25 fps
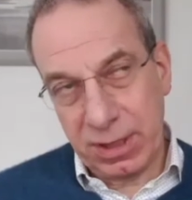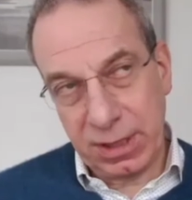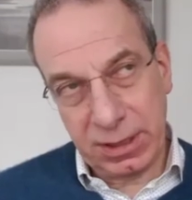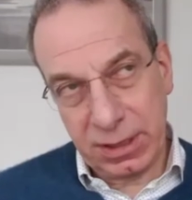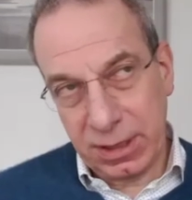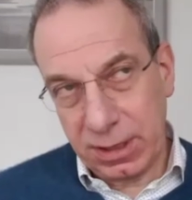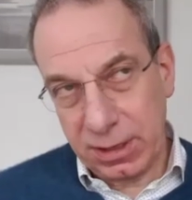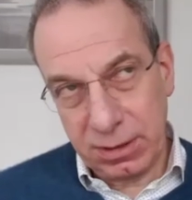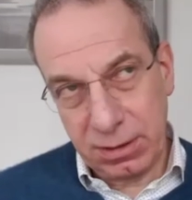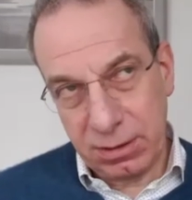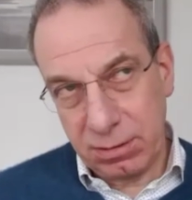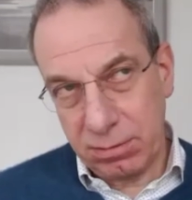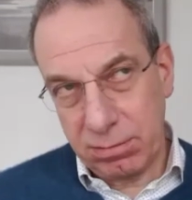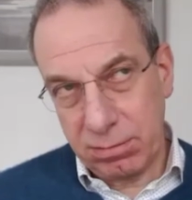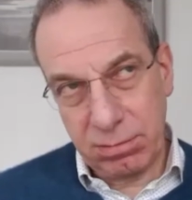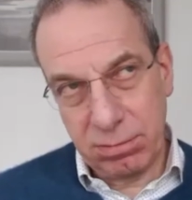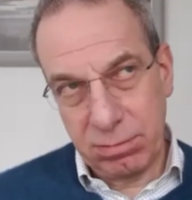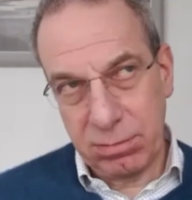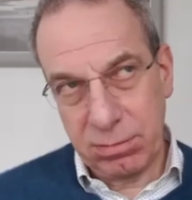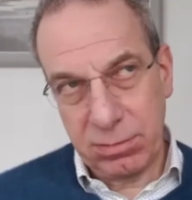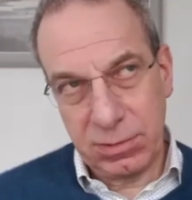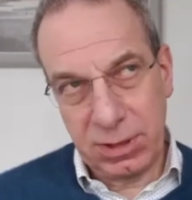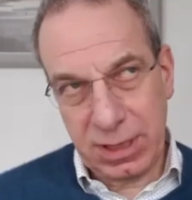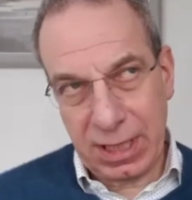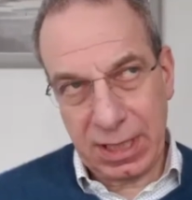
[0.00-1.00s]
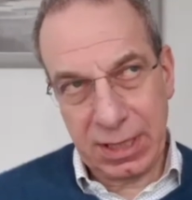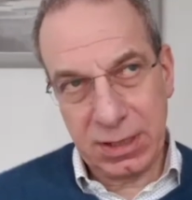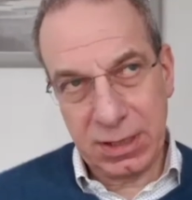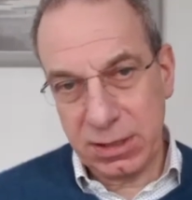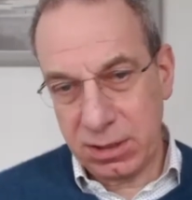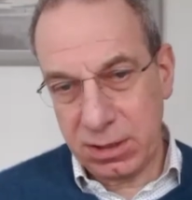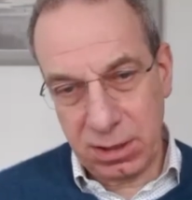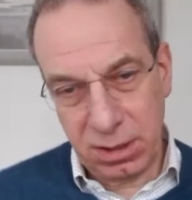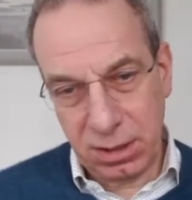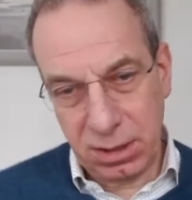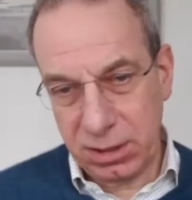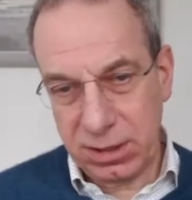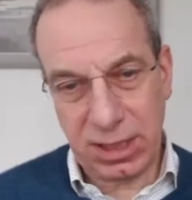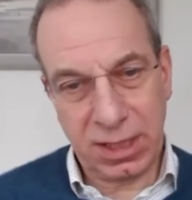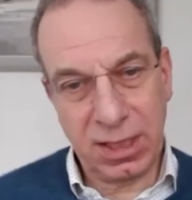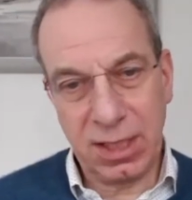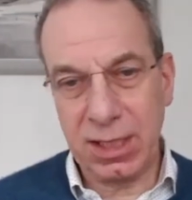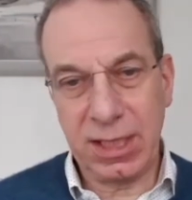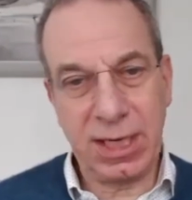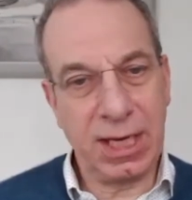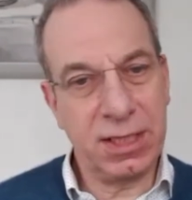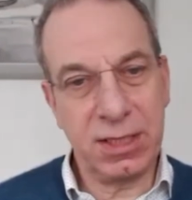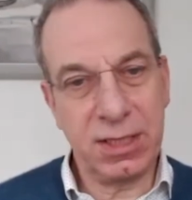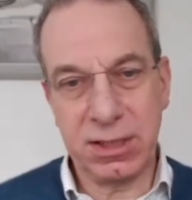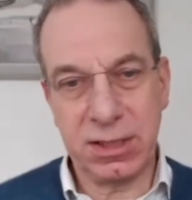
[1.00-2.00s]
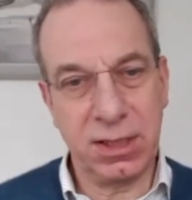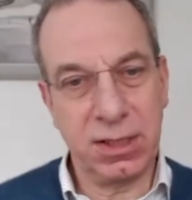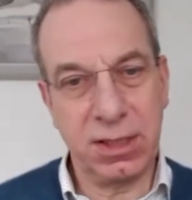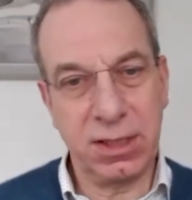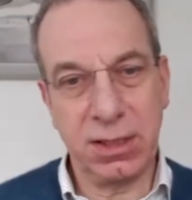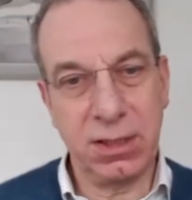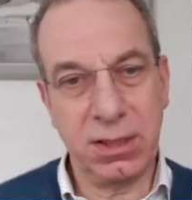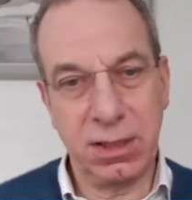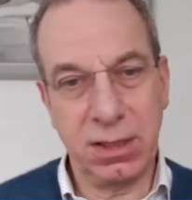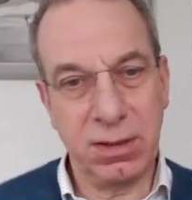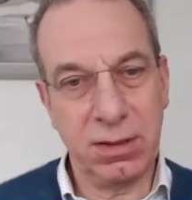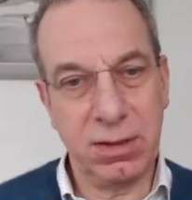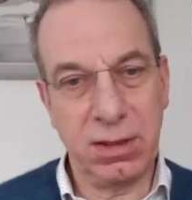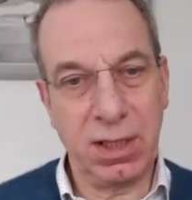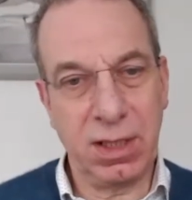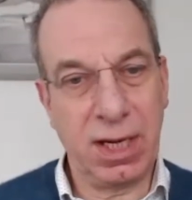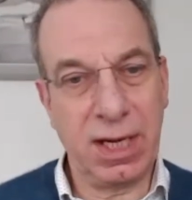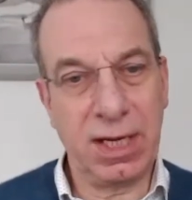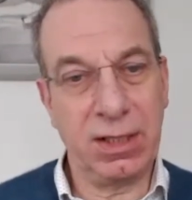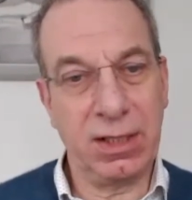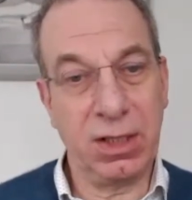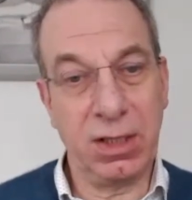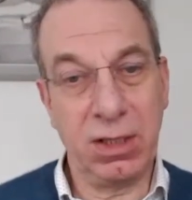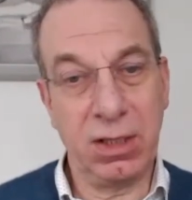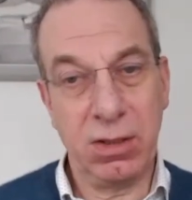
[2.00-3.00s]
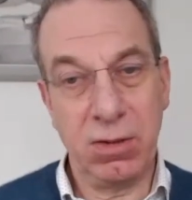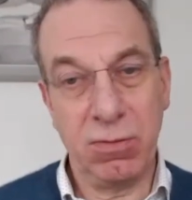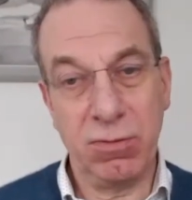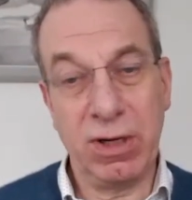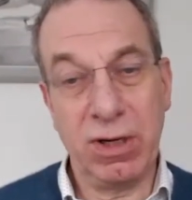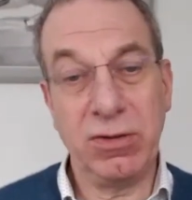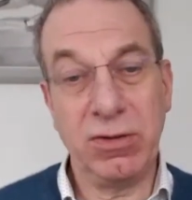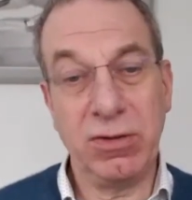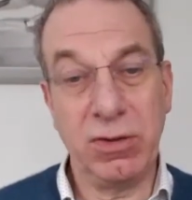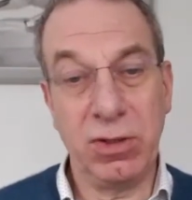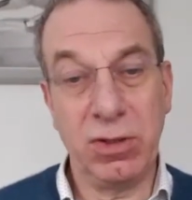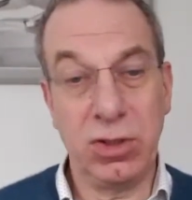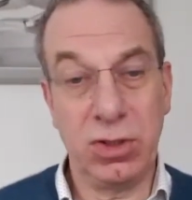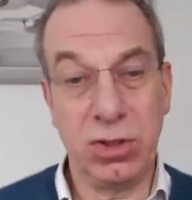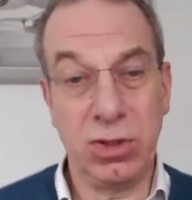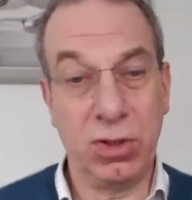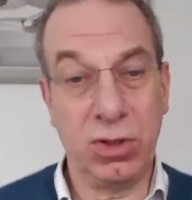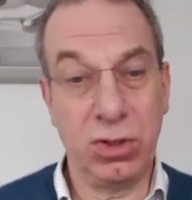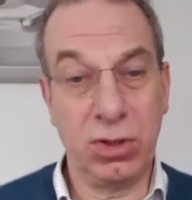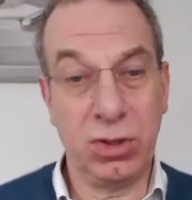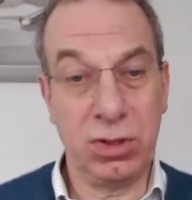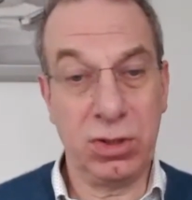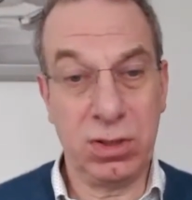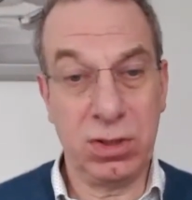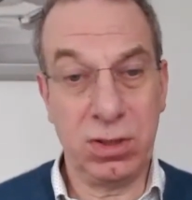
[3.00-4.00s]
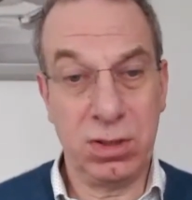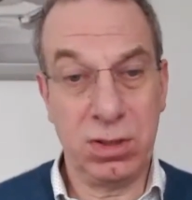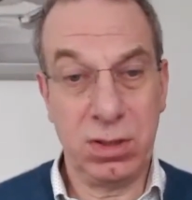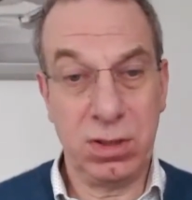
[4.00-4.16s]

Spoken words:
like a cancer, second cancer that had a relatively short